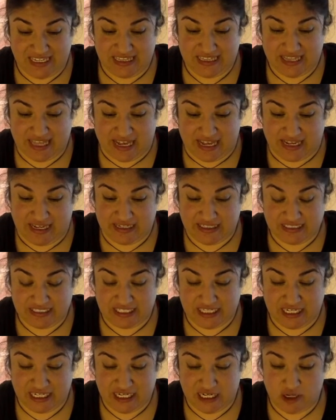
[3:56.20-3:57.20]
that
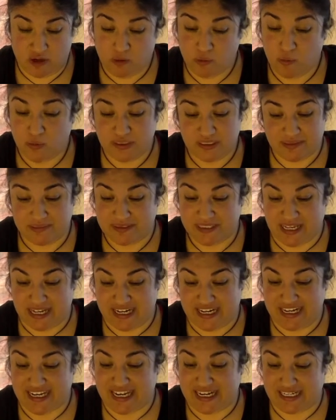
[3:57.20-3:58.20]
was
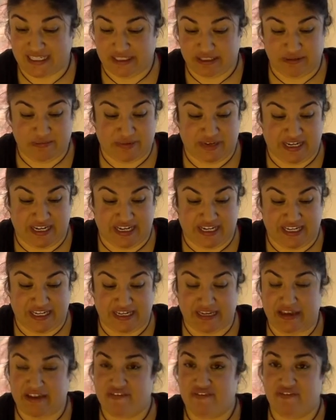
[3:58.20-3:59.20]
upsetting and illuminating
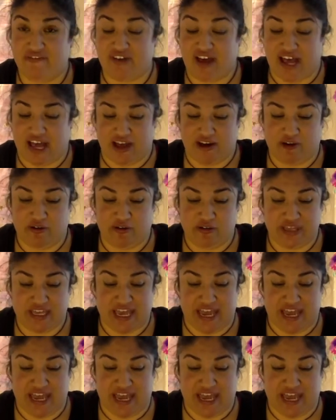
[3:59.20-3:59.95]
of how the